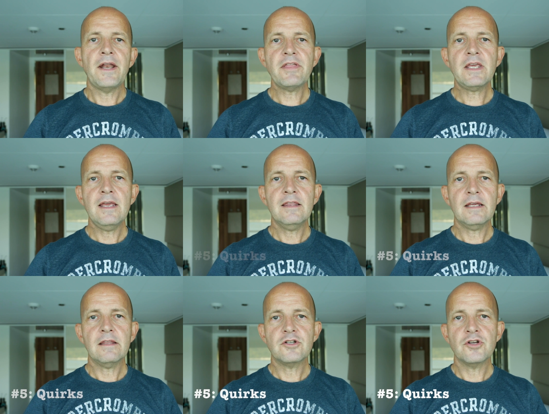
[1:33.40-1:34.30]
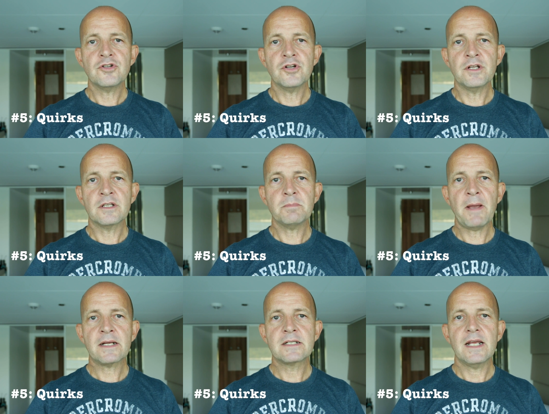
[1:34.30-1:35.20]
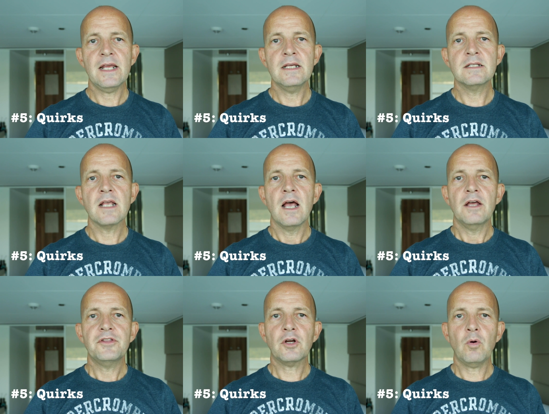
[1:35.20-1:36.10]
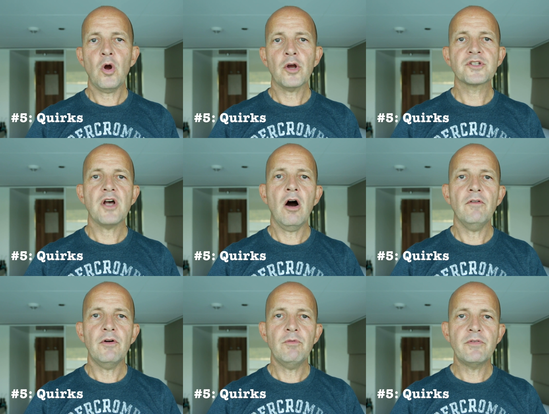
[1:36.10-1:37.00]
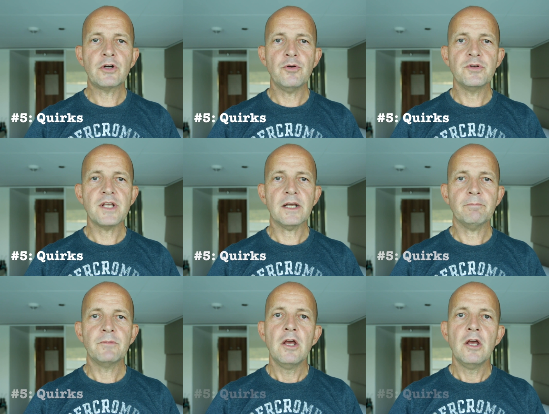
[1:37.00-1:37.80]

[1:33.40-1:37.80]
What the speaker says: Another key thing that you should expect is the quirks of river cruising.